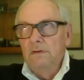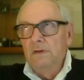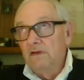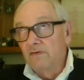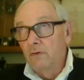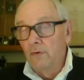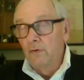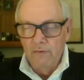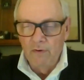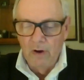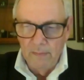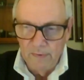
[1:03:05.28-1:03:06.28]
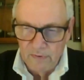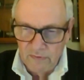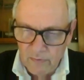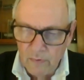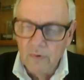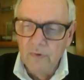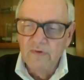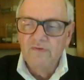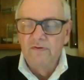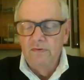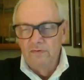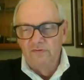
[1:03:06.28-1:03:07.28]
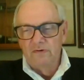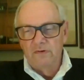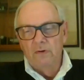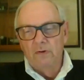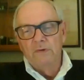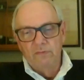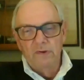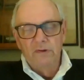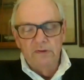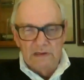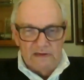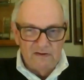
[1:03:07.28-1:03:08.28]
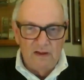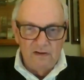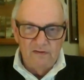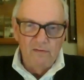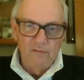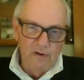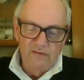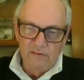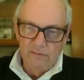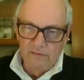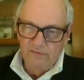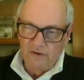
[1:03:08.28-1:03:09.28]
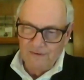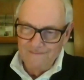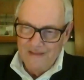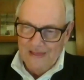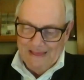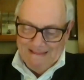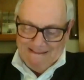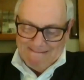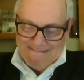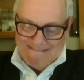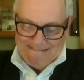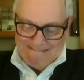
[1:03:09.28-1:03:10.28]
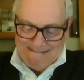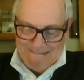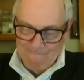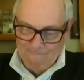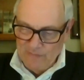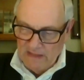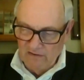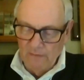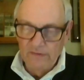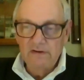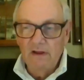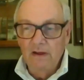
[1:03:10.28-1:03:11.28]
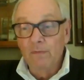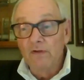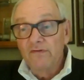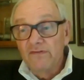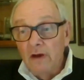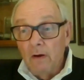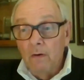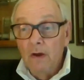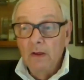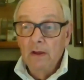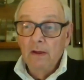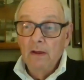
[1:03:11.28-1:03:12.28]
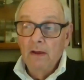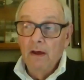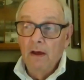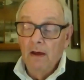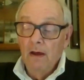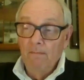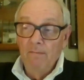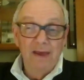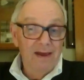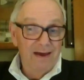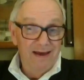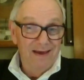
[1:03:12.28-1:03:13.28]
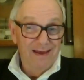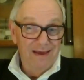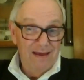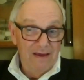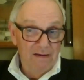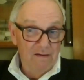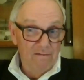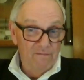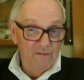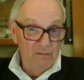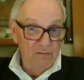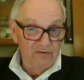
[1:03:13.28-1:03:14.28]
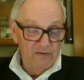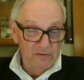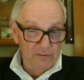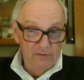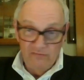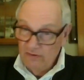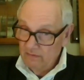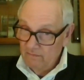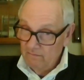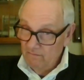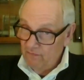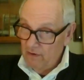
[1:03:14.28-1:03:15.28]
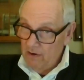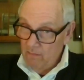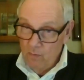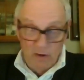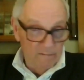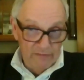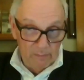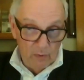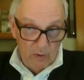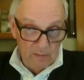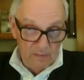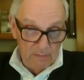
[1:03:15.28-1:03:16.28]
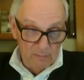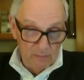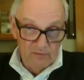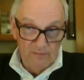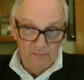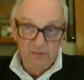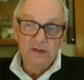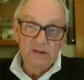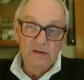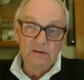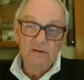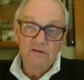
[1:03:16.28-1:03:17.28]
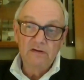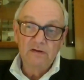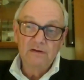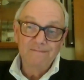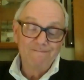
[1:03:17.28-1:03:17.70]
at least according to Robert's rules, you should only really discuss a resolution that's on the table. So may I have a resolution from one of the board members, please?